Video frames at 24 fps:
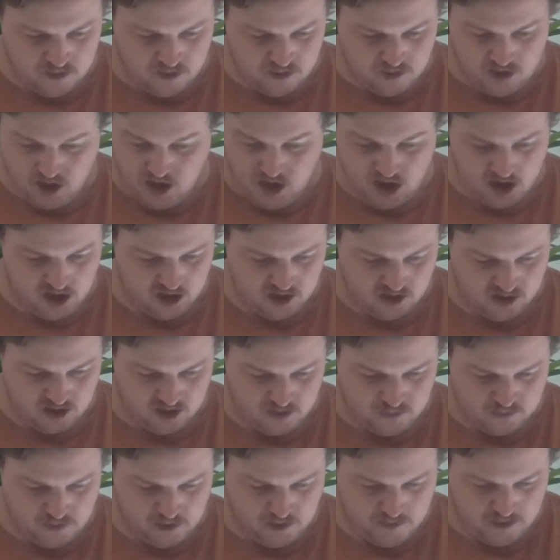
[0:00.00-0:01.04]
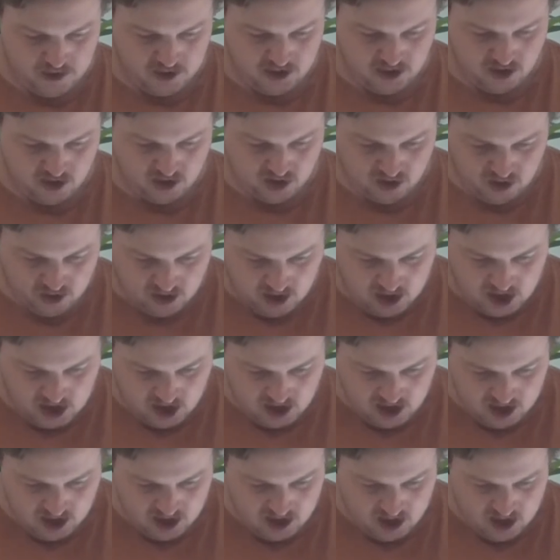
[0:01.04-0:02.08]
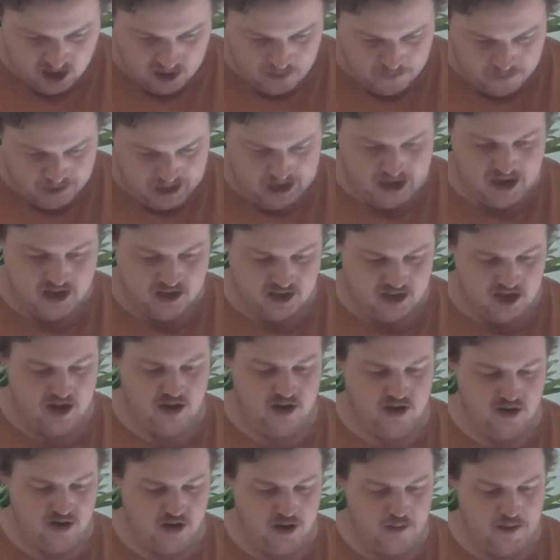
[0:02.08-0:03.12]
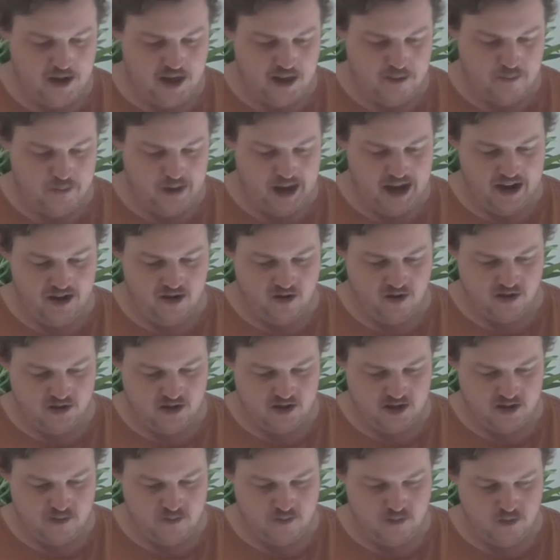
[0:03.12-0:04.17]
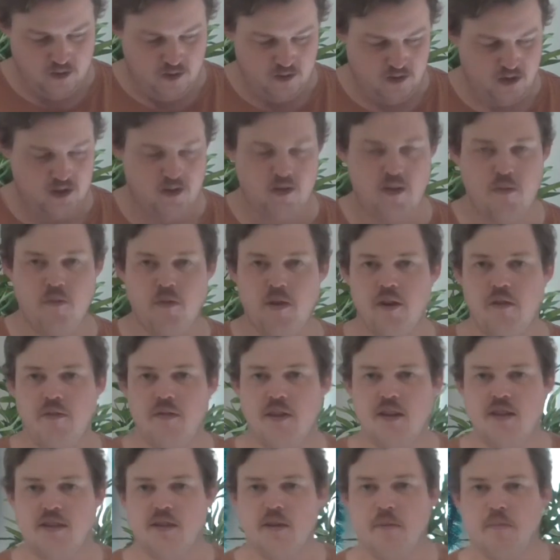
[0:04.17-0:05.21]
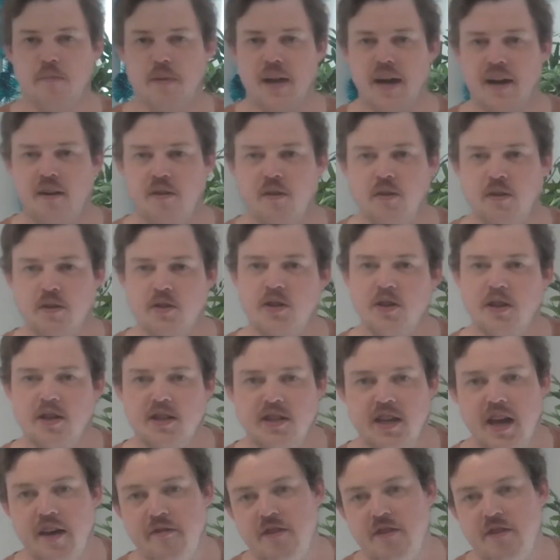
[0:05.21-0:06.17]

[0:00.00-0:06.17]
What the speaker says: Yeah, just pretty much enjoy. P.S. Can you talk about the Blackhawks some more? So I wonder if there's a Blackhawks jersey.